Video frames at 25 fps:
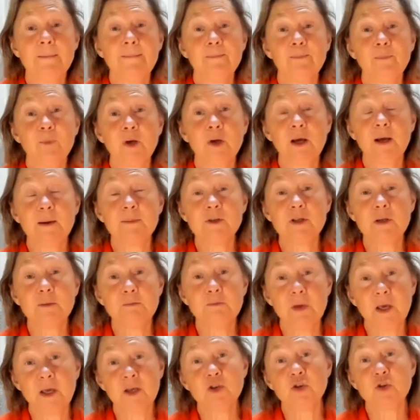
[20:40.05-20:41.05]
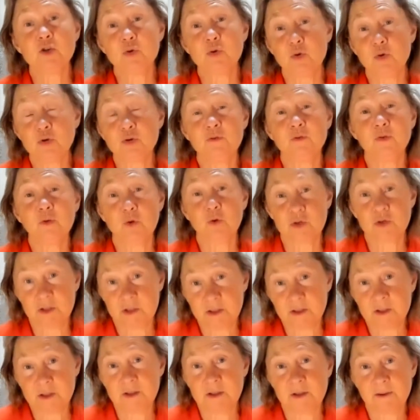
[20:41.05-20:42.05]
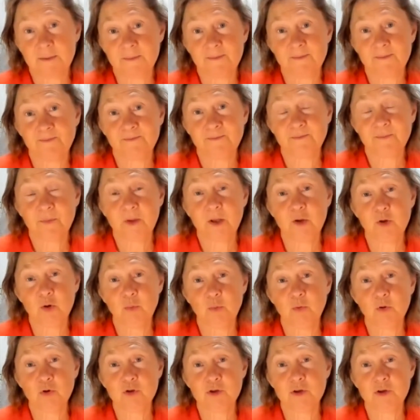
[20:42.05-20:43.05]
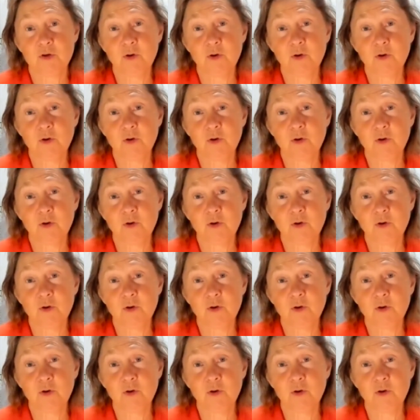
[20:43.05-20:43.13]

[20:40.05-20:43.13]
becomes a major source of toxicity in your body.